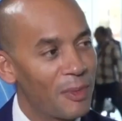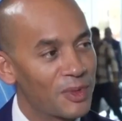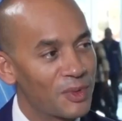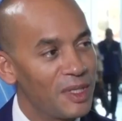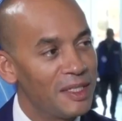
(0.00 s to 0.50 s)
of
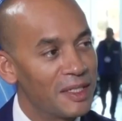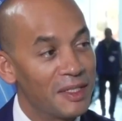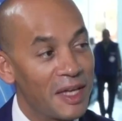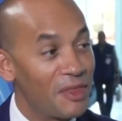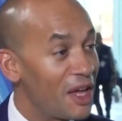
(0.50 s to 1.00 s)
capital
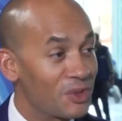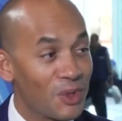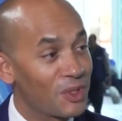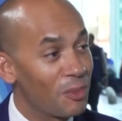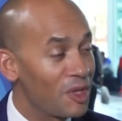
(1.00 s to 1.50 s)
needed. And
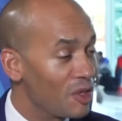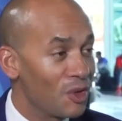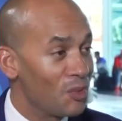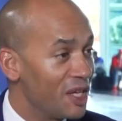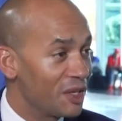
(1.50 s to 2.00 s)
that's not
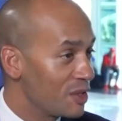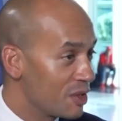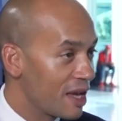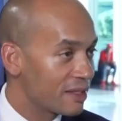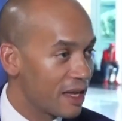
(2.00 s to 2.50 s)
something that we can
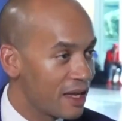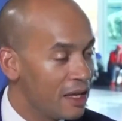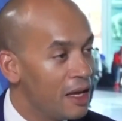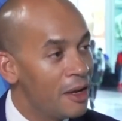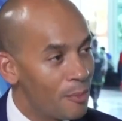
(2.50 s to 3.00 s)
do. That's
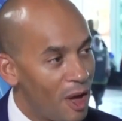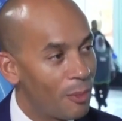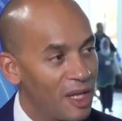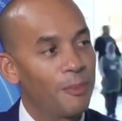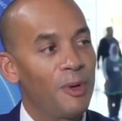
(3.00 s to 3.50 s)
a
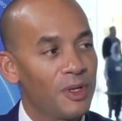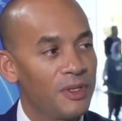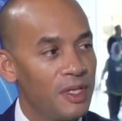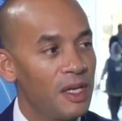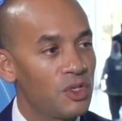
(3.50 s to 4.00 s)
public
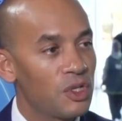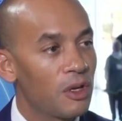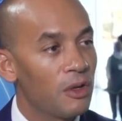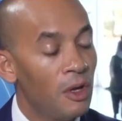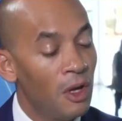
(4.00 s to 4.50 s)
policy
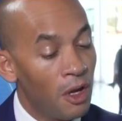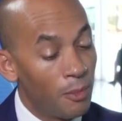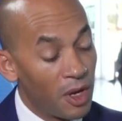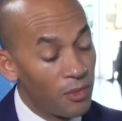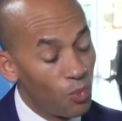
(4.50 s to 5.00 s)
issue.
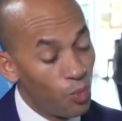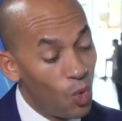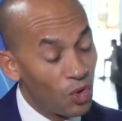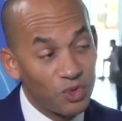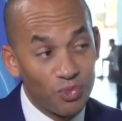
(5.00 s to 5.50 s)
But
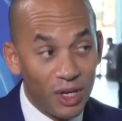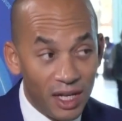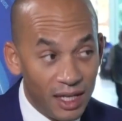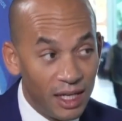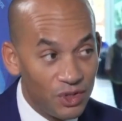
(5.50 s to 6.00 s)
what's
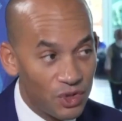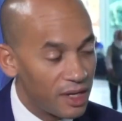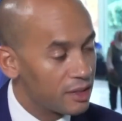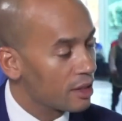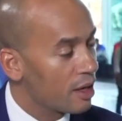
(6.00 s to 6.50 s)
really
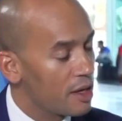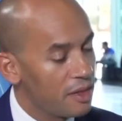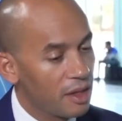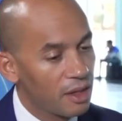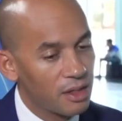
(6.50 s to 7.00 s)
interesting,
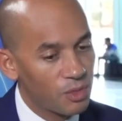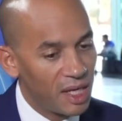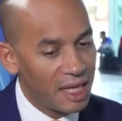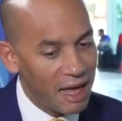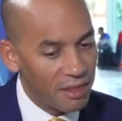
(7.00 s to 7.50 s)
I think,
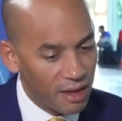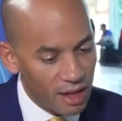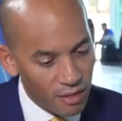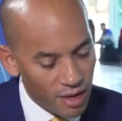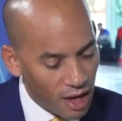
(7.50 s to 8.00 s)
as we
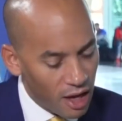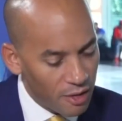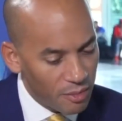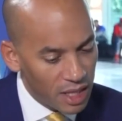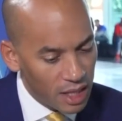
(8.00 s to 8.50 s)
gather here
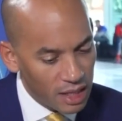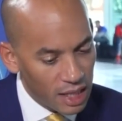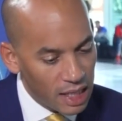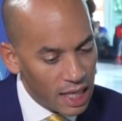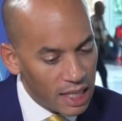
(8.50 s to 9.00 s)
um,
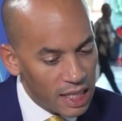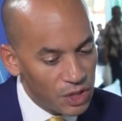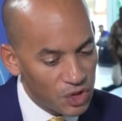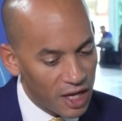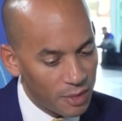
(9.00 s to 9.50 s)
in, in, in,
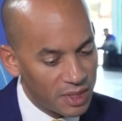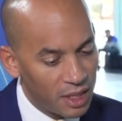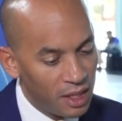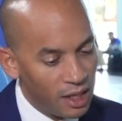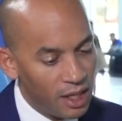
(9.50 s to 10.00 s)

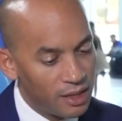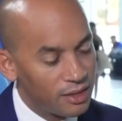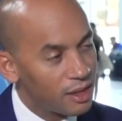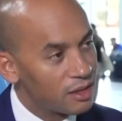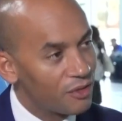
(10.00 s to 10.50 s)
Egypt,
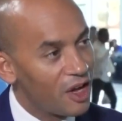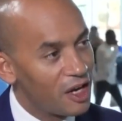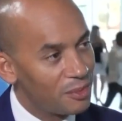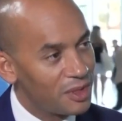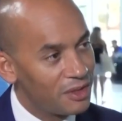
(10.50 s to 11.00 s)
is the
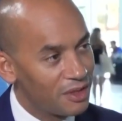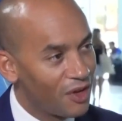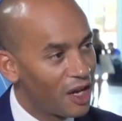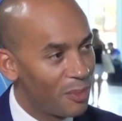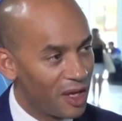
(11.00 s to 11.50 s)
developed,
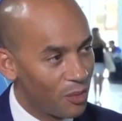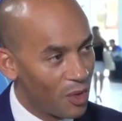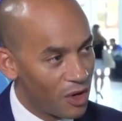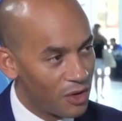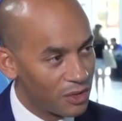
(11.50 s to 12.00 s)

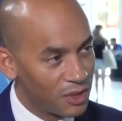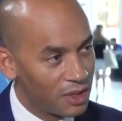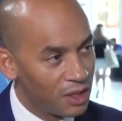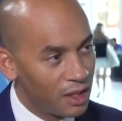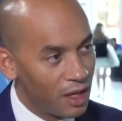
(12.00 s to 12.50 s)
developing
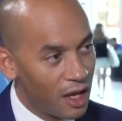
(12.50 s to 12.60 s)
world